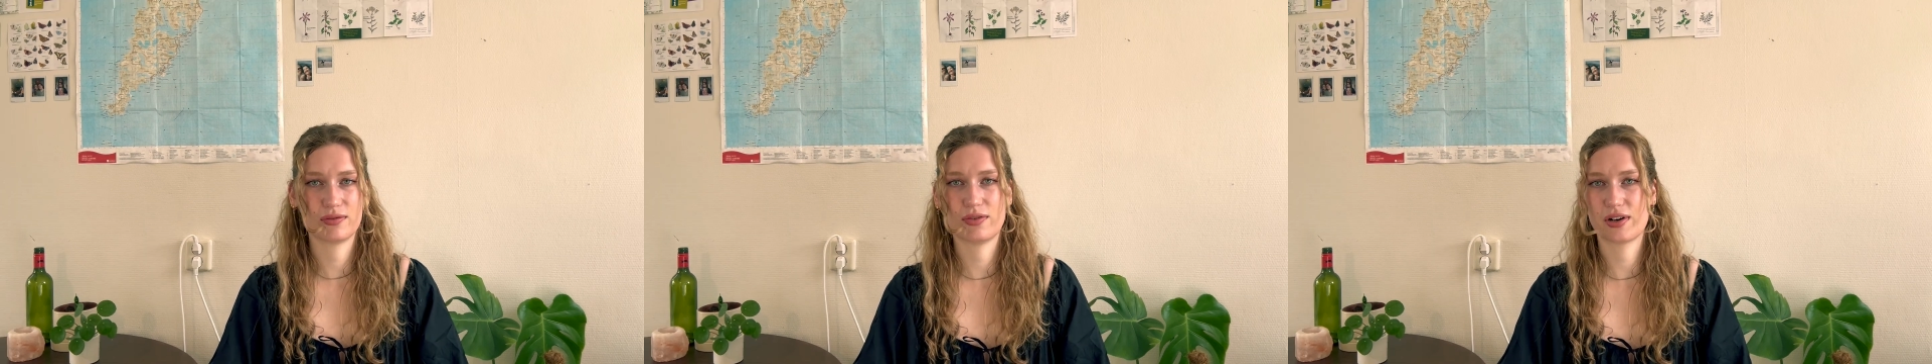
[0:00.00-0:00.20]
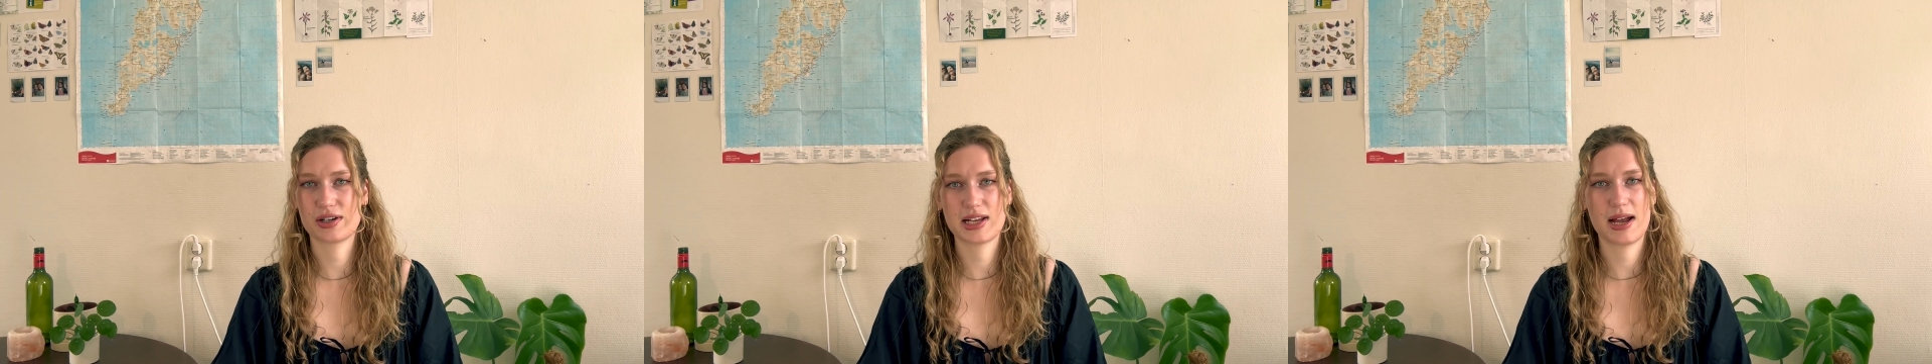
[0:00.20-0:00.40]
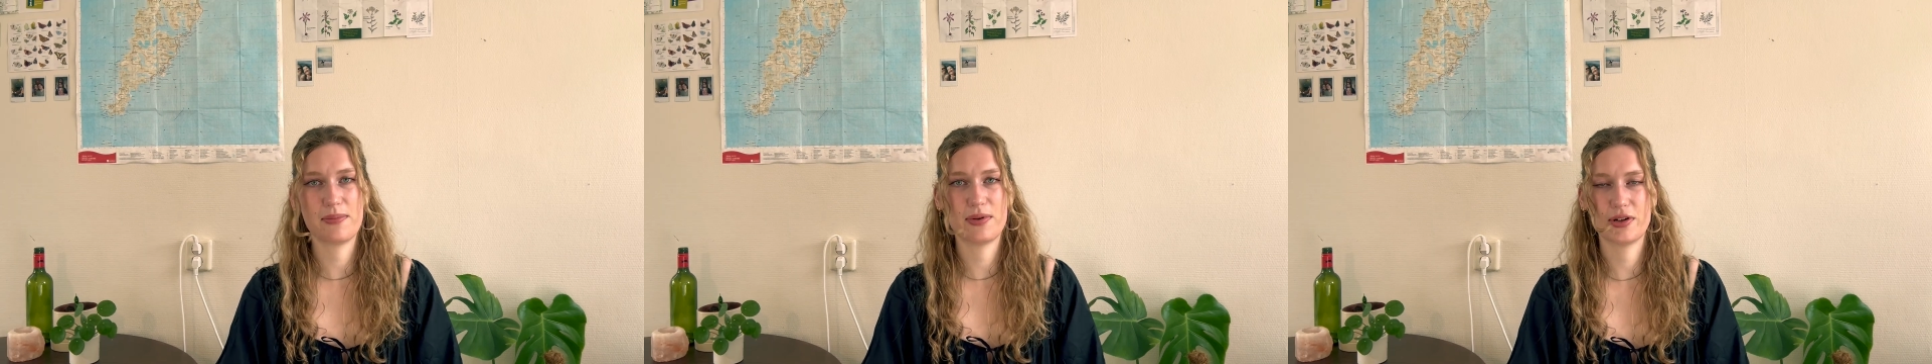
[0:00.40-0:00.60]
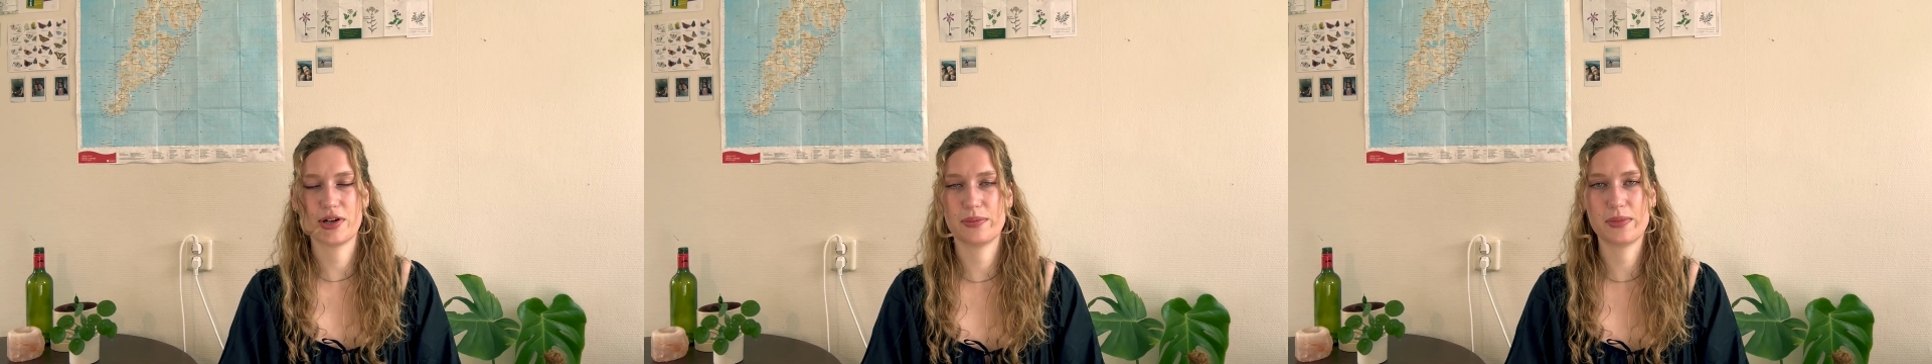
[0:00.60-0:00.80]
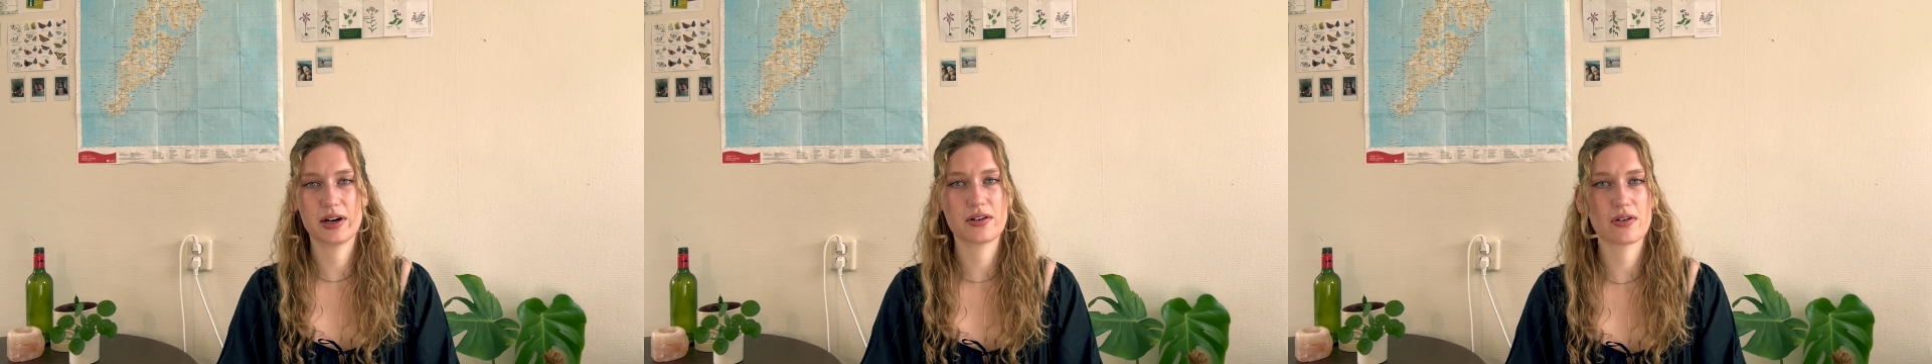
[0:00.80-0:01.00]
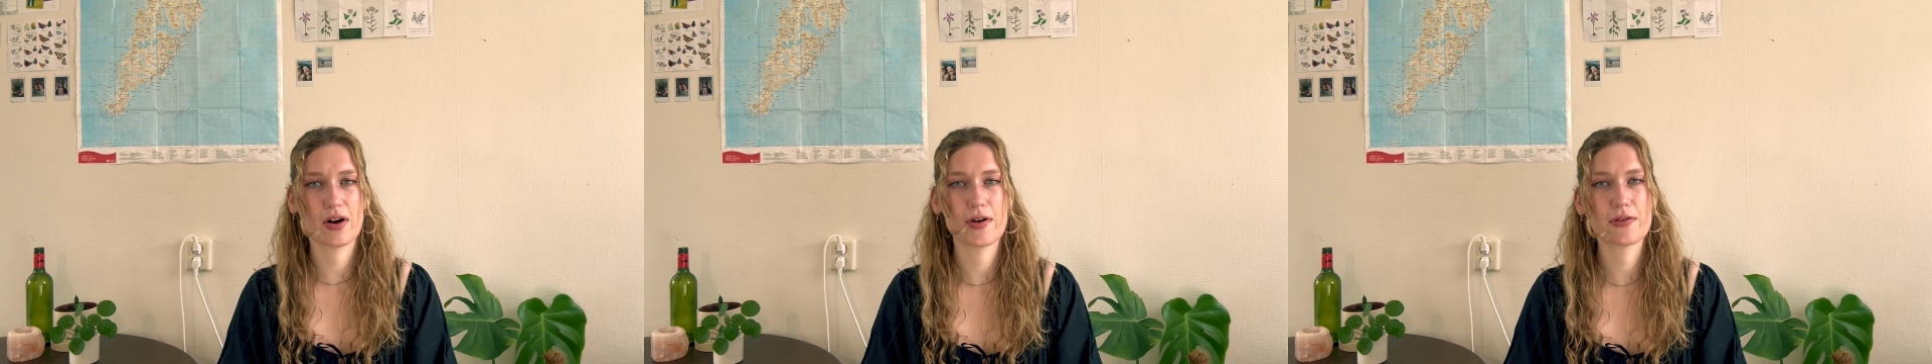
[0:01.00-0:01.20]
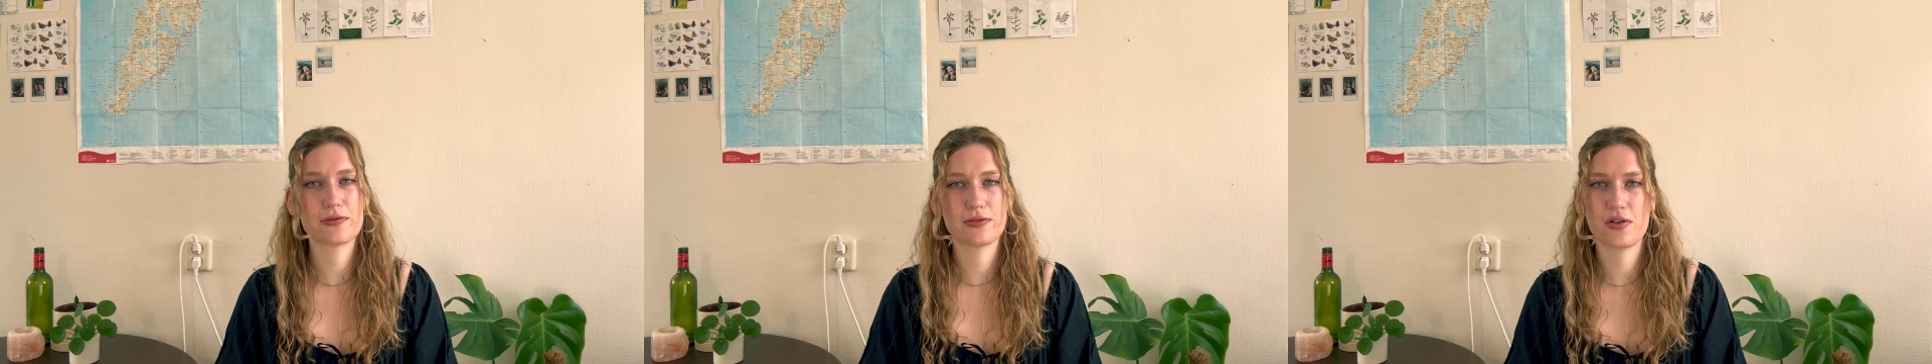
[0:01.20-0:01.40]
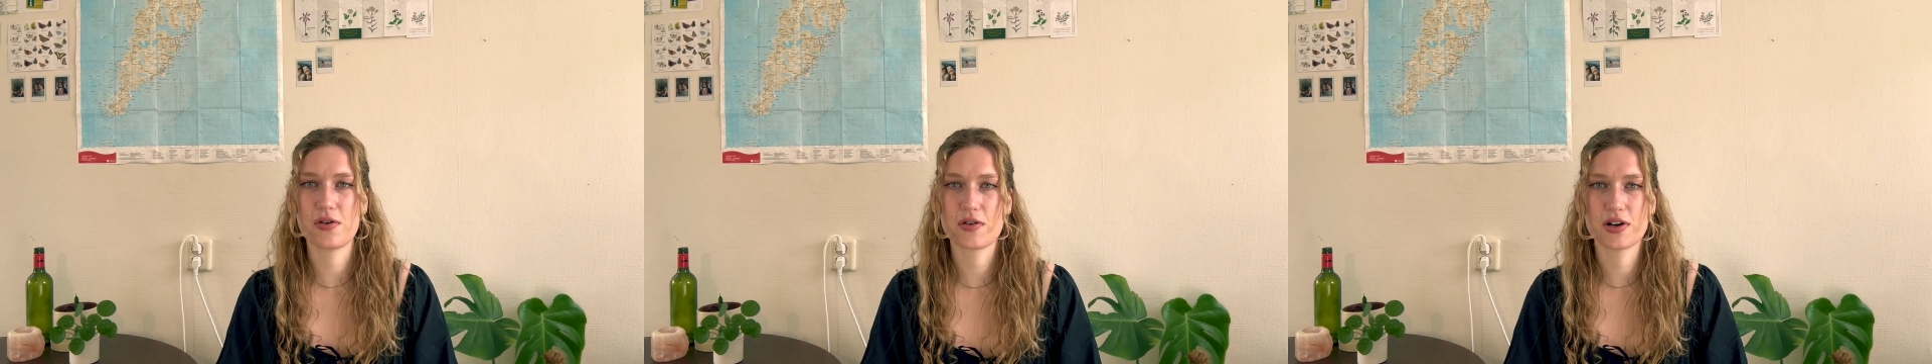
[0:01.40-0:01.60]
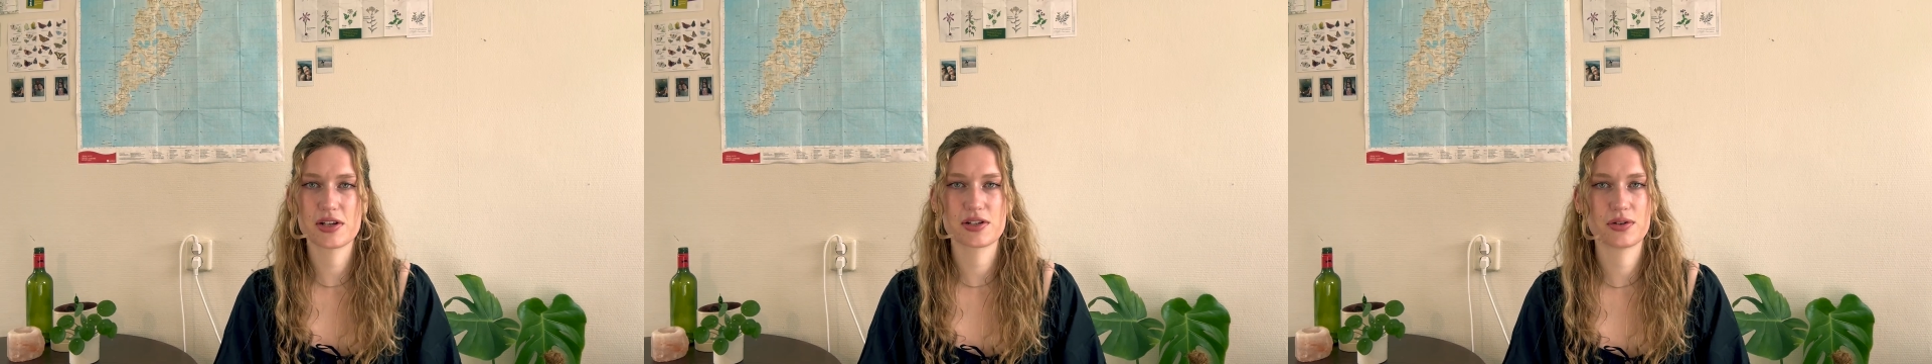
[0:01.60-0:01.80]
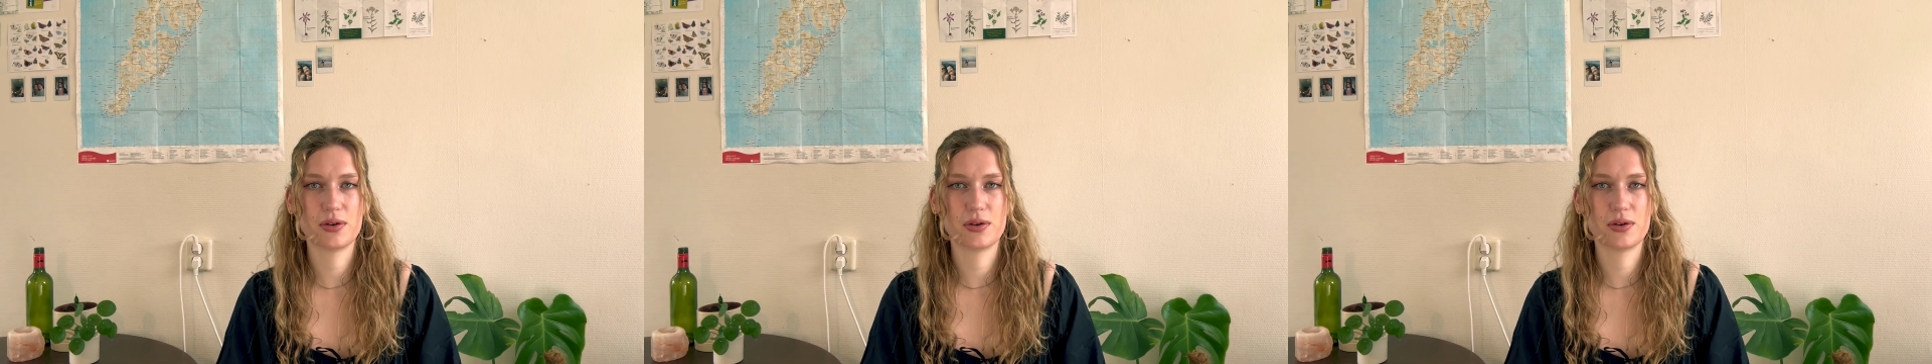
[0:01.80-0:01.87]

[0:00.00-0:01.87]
for example, the mangrove forest